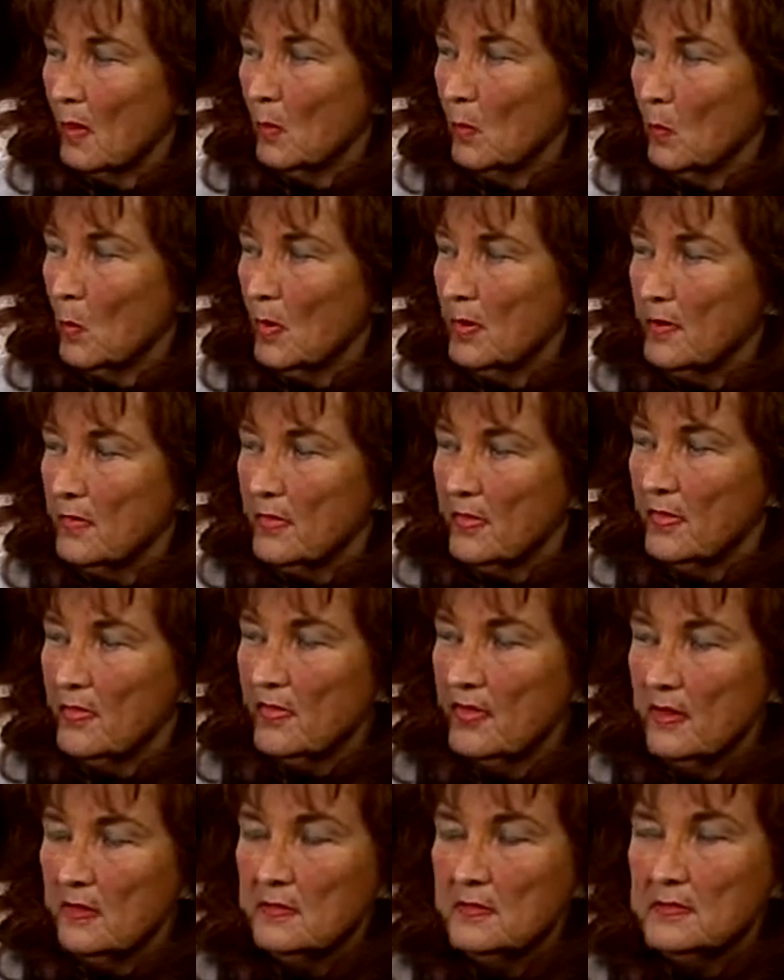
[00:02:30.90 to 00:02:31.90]
one of the
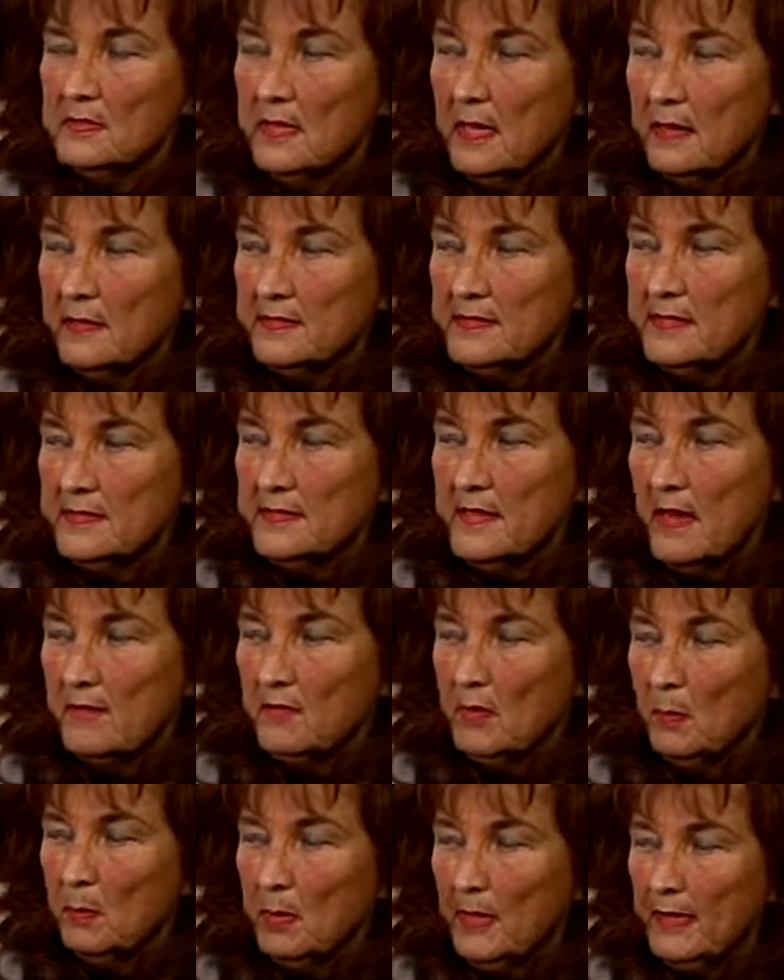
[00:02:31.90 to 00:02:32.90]
things, since
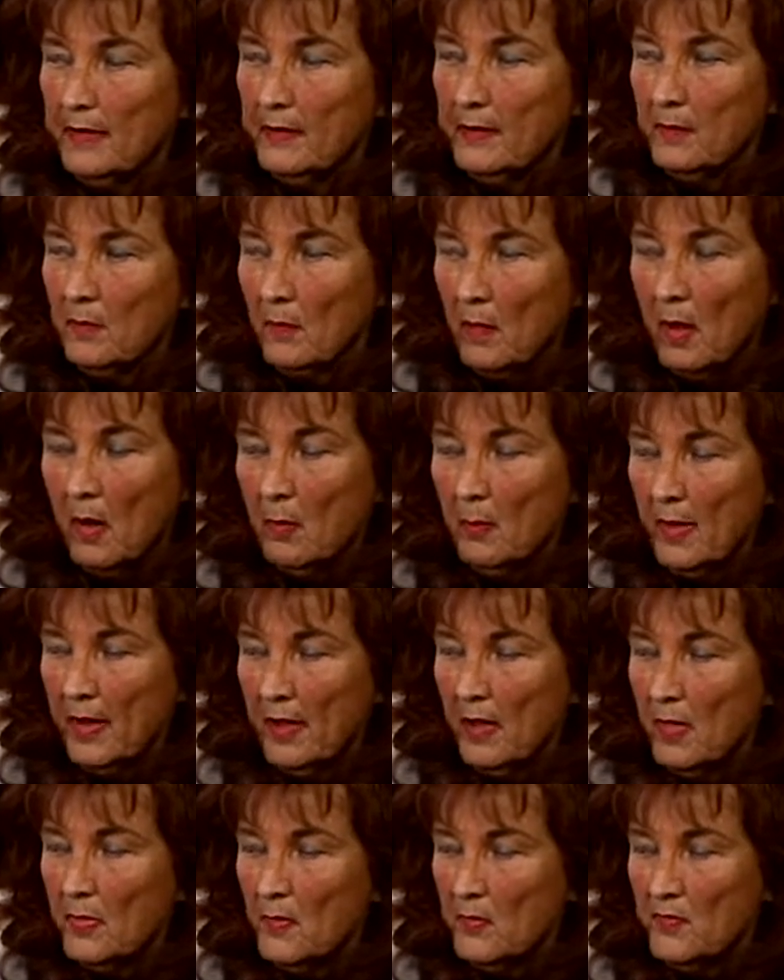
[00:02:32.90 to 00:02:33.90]
I've completed all my
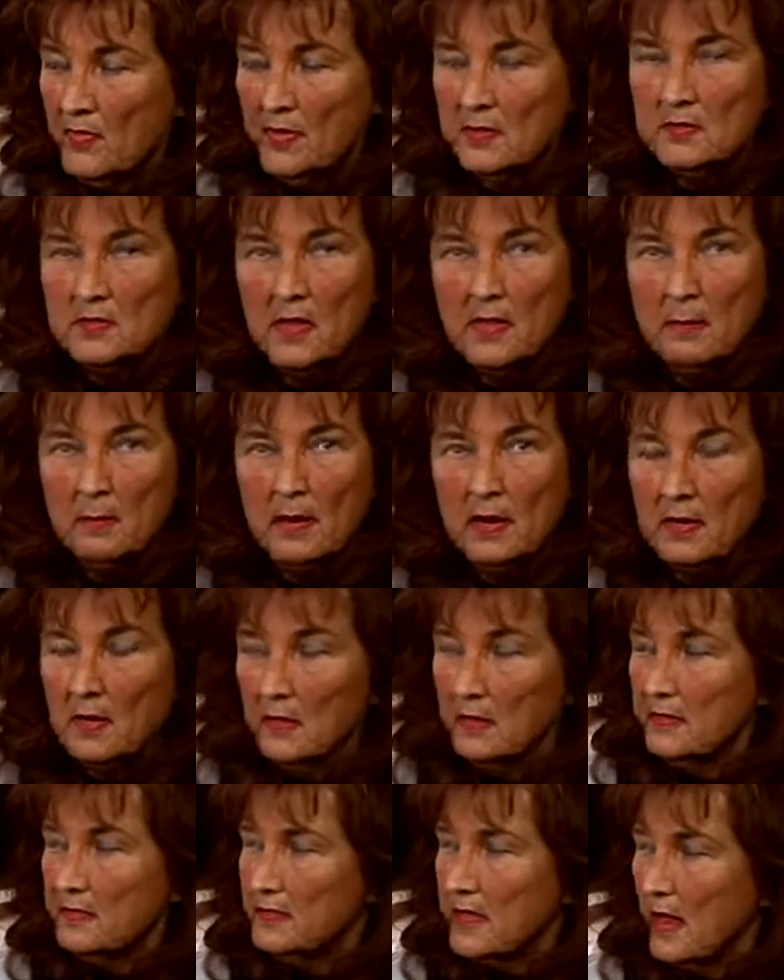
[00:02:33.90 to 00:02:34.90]
other things on the
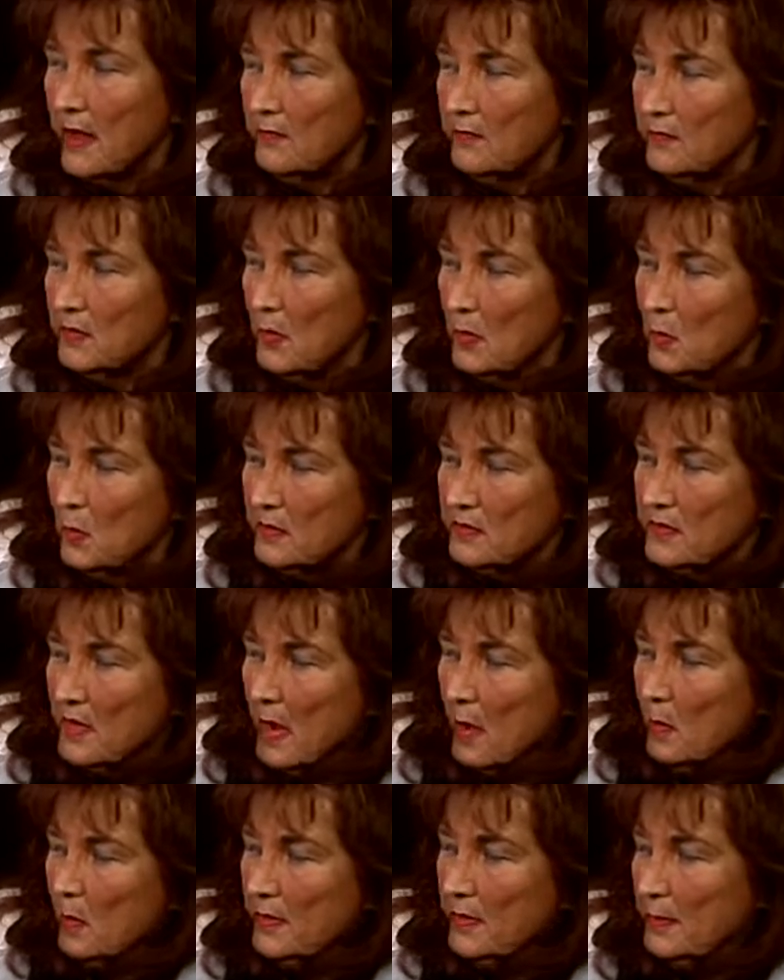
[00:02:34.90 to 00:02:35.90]
bucket list, I have new ones.
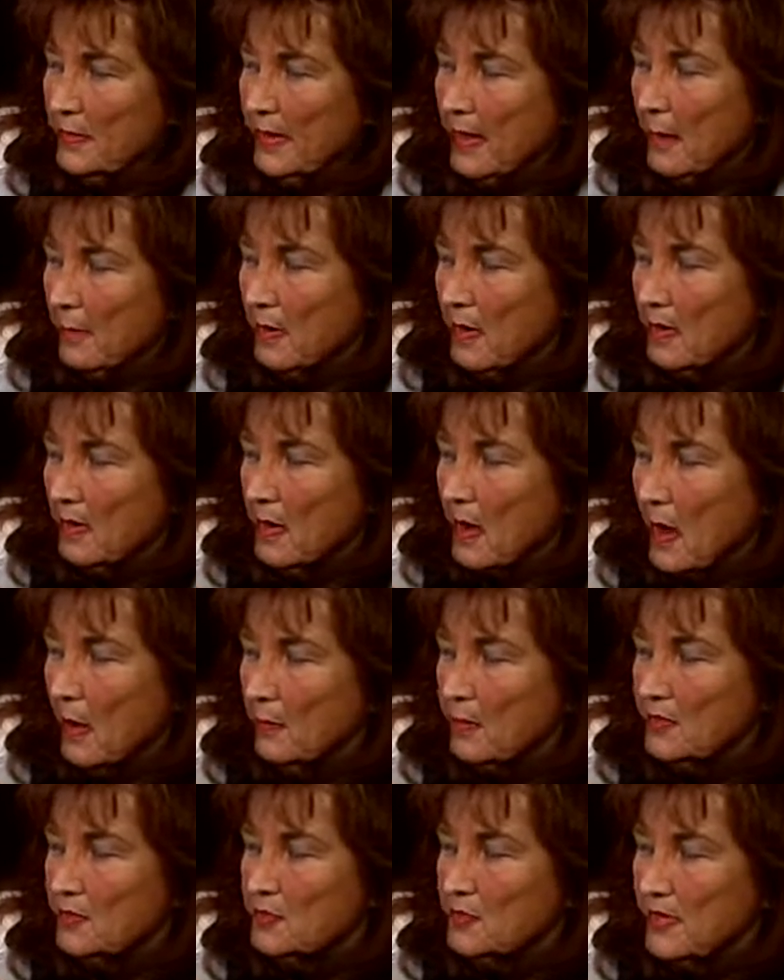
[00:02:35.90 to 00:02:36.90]
I want to become an
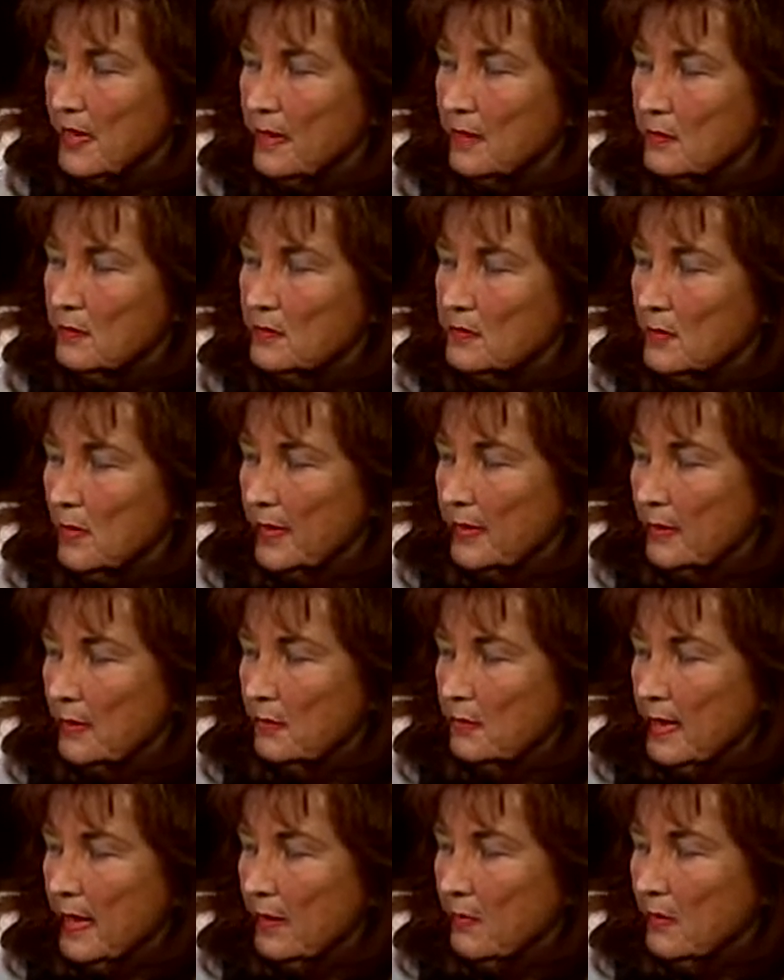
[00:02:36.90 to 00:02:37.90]
accomplished sailor so I can go
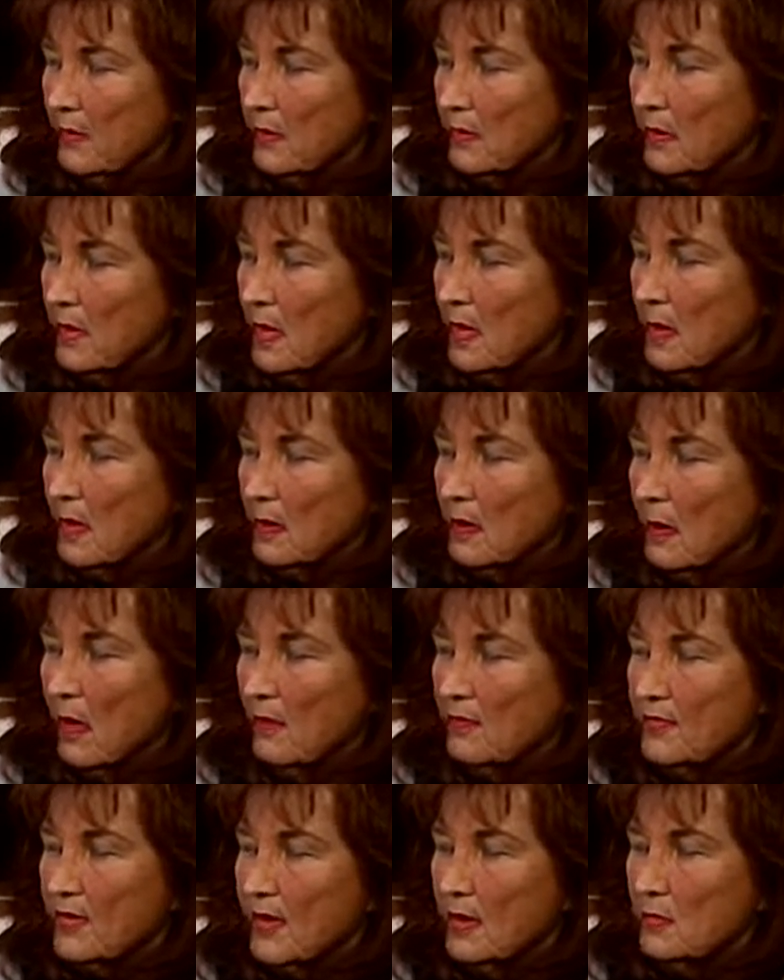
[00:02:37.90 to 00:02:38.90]
down the
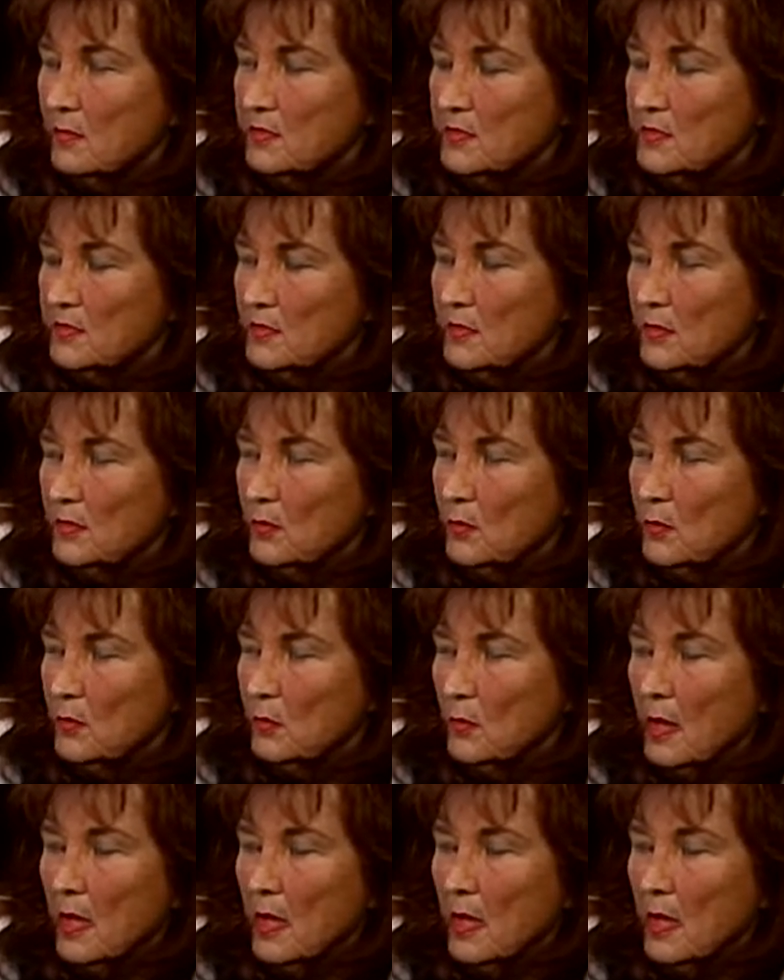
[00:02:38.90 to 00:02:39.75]
Gulf Coast to